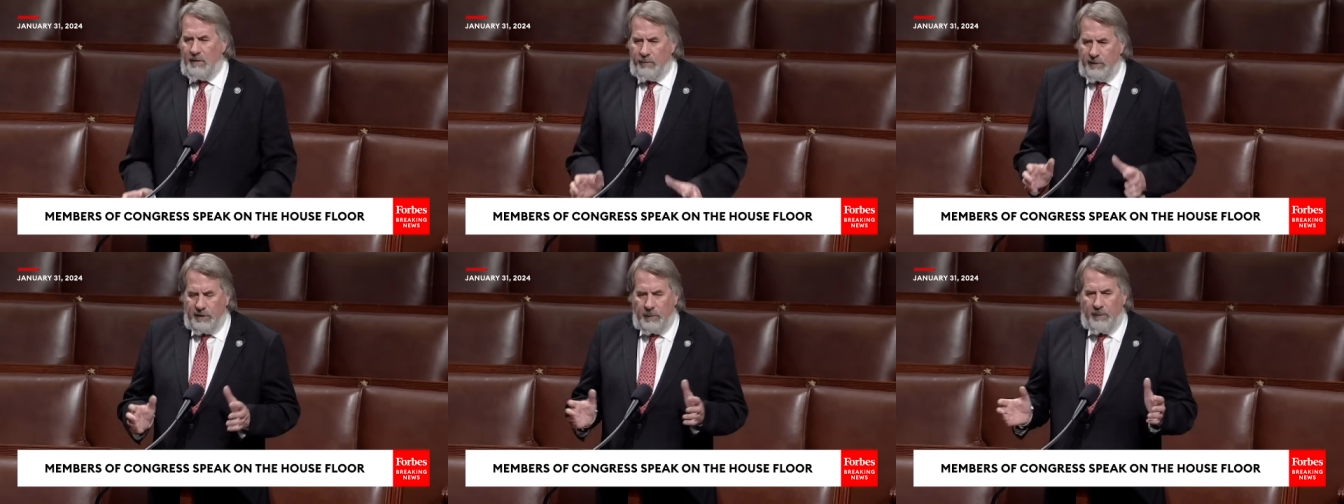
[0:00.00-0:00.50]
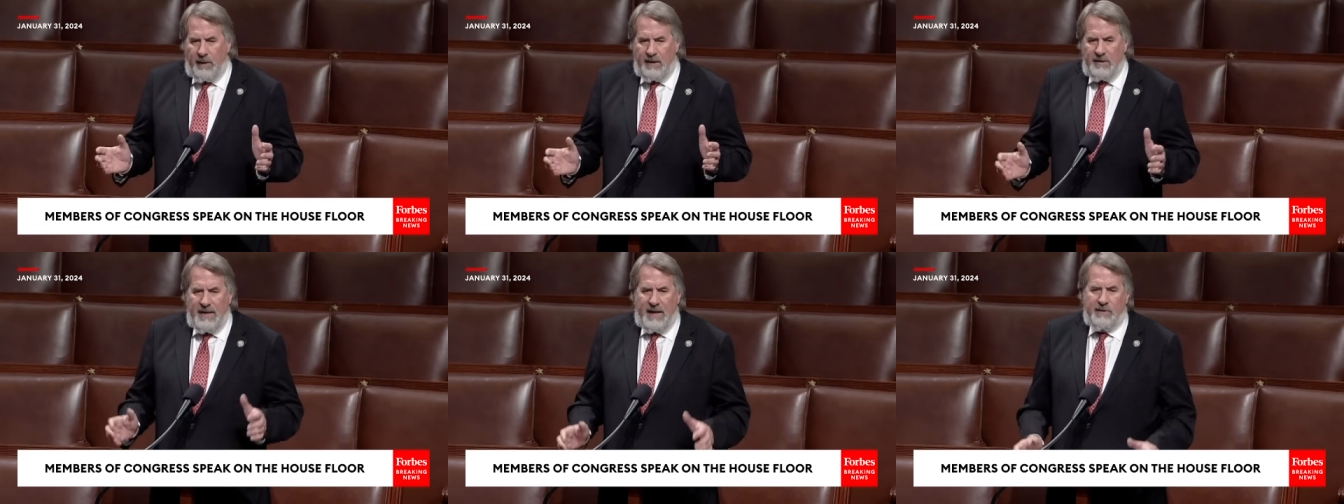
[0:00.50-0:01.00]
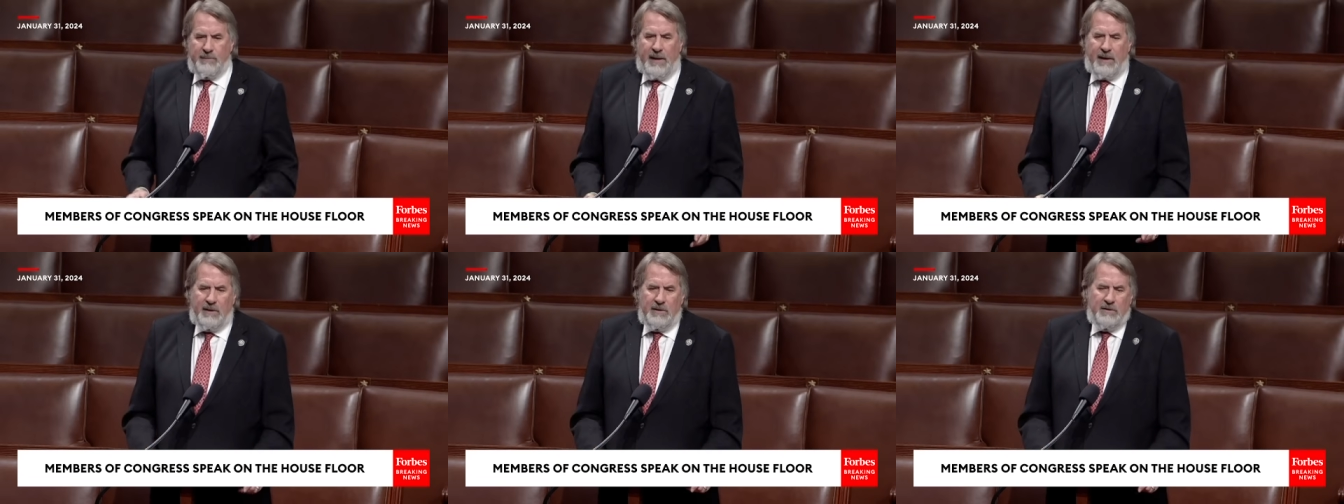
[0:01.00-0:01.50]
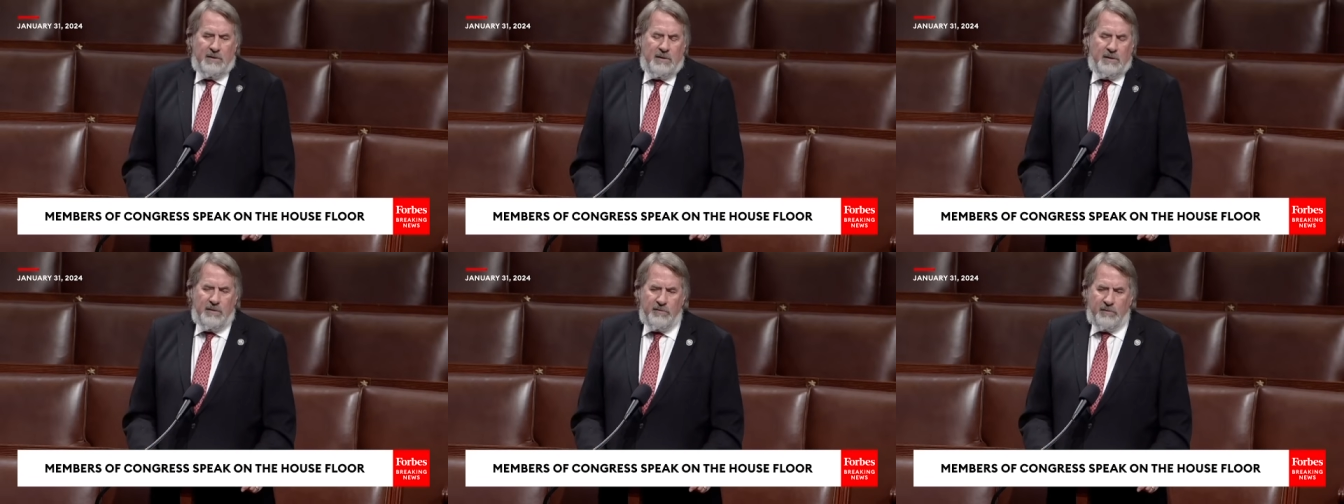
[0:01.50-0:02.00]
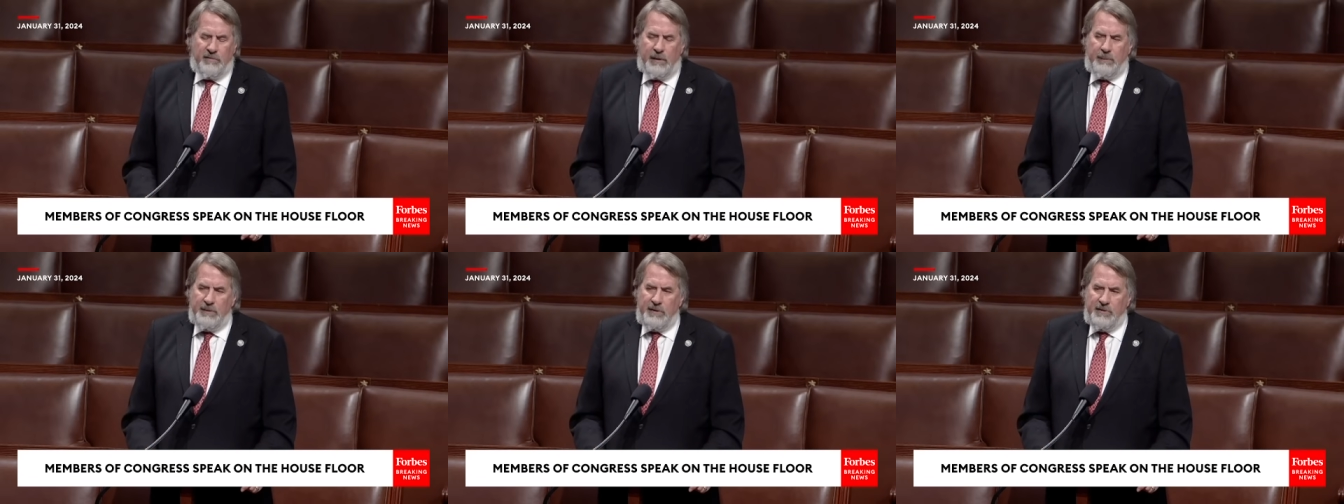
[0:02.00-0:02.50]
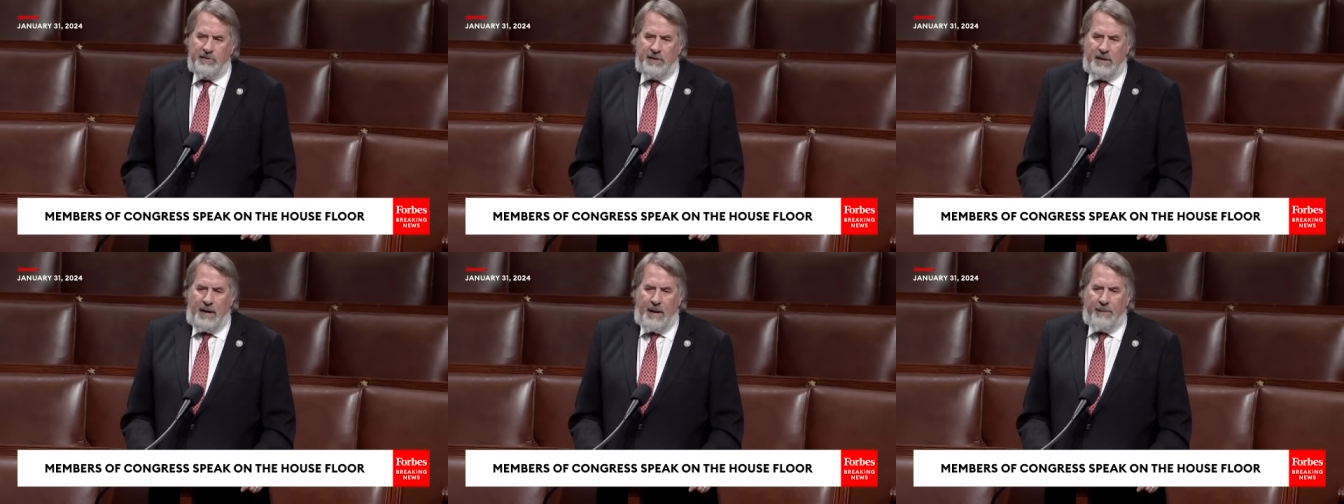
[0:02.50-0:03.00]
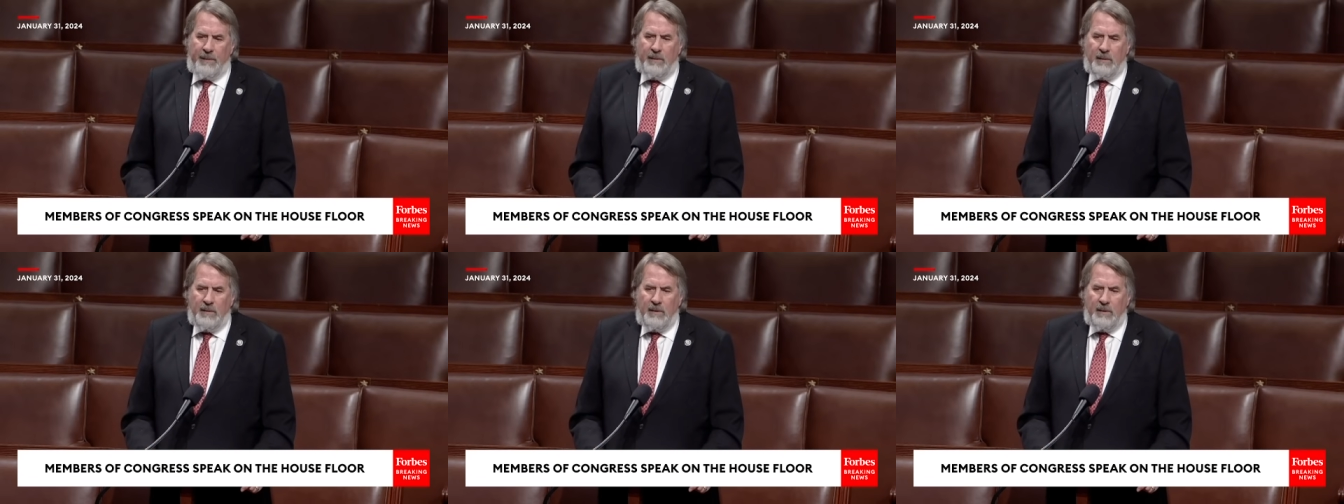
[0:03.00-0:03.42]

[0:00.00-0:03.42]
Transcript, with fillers: with the broad tax package. So very pleased to see it happen.